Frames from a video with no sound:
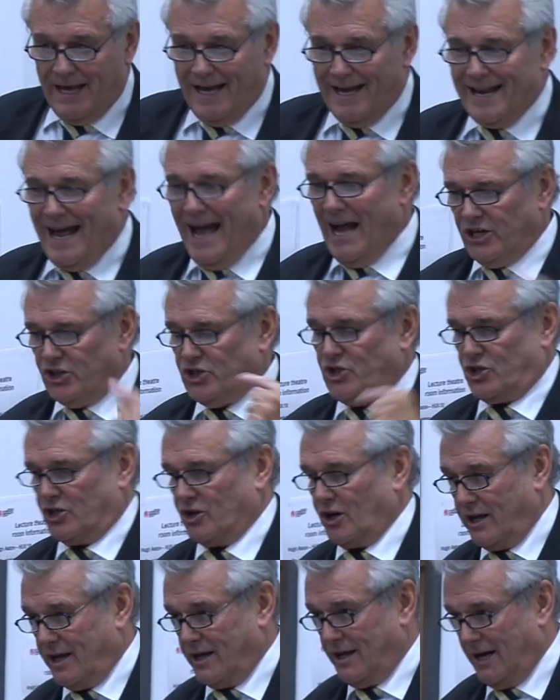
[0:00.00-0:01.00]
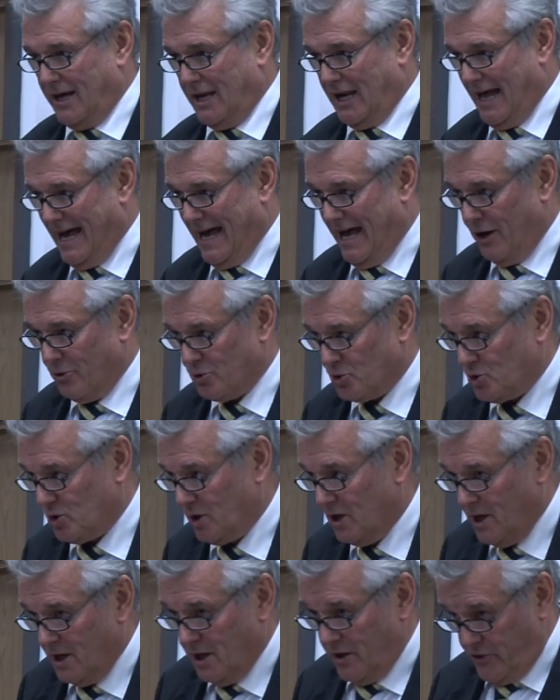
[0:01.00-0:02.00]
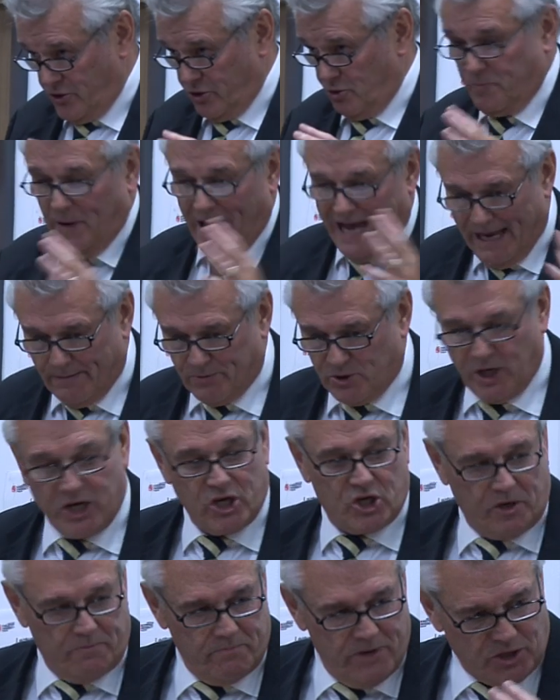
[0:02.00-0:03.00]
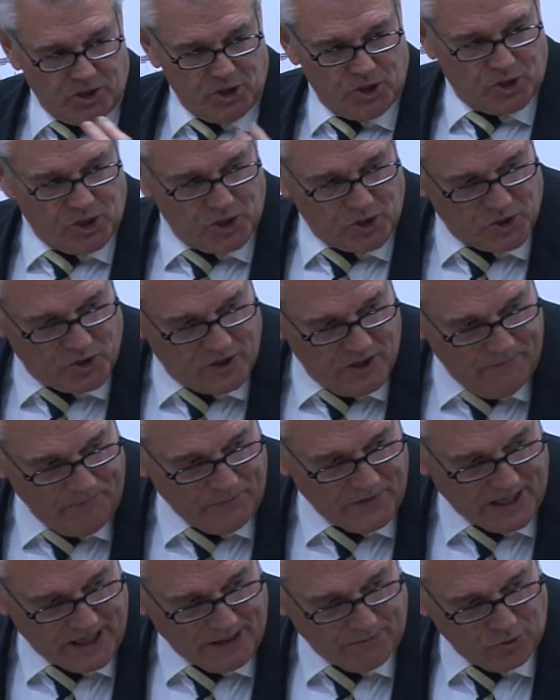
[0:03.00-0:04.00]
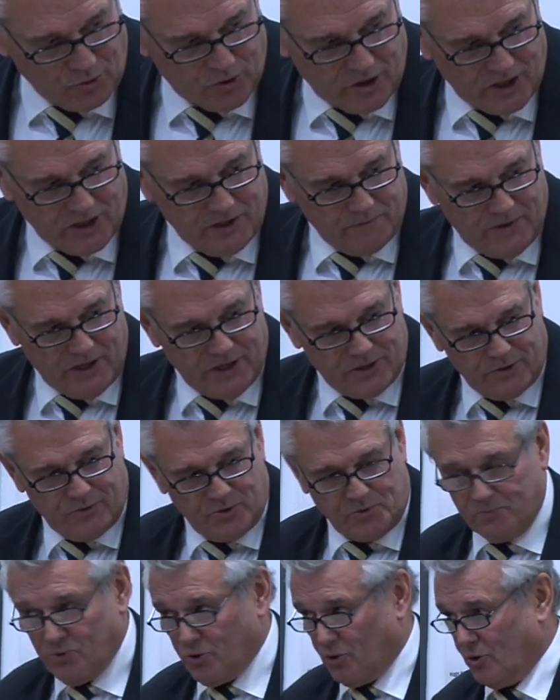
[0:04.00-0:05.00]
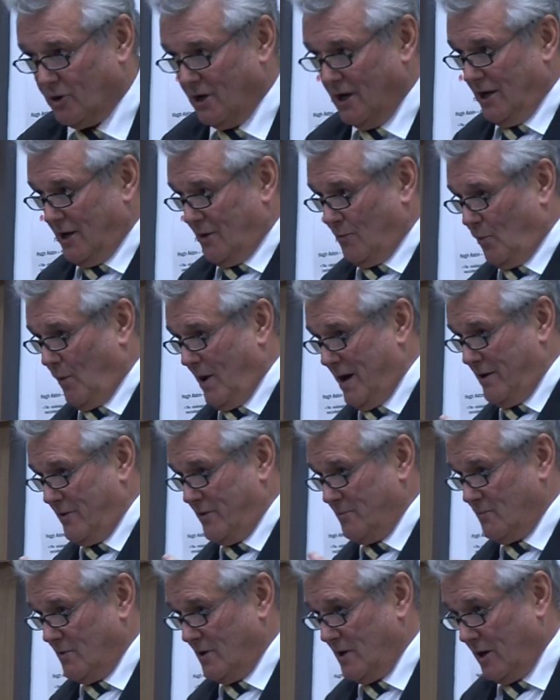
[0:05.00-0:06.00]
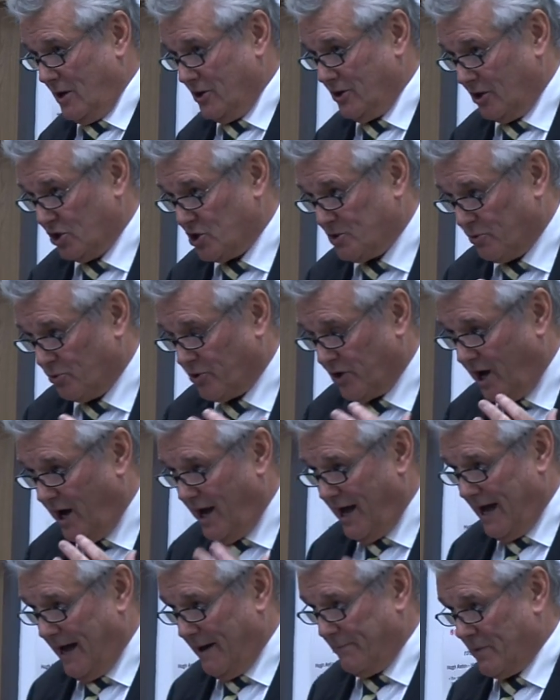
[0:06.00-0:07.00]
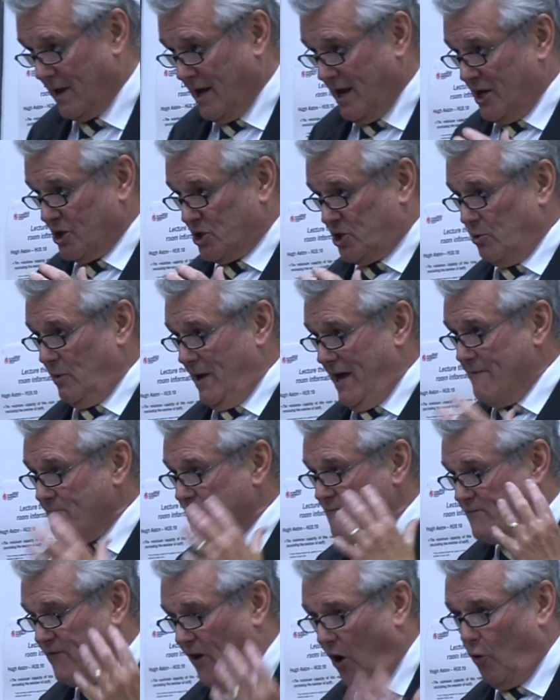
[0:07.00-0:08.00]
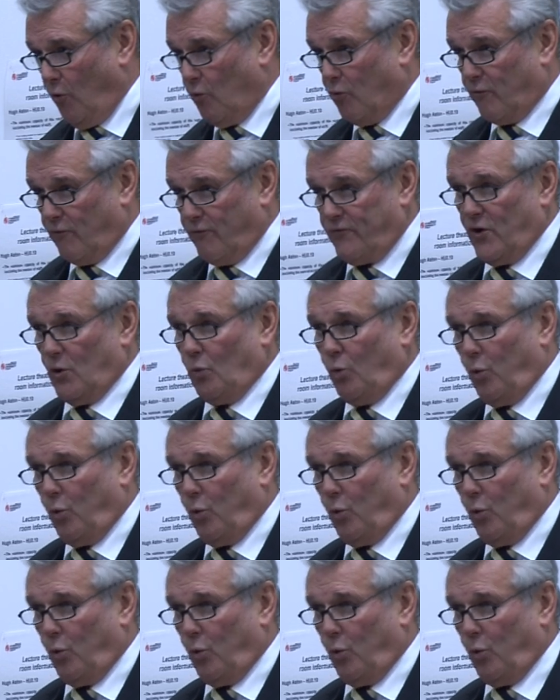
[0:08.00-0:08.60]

It actually allows, through perhaps a committee system, and I'm looking at Peter, who's more knowledgeable than I am, to involve the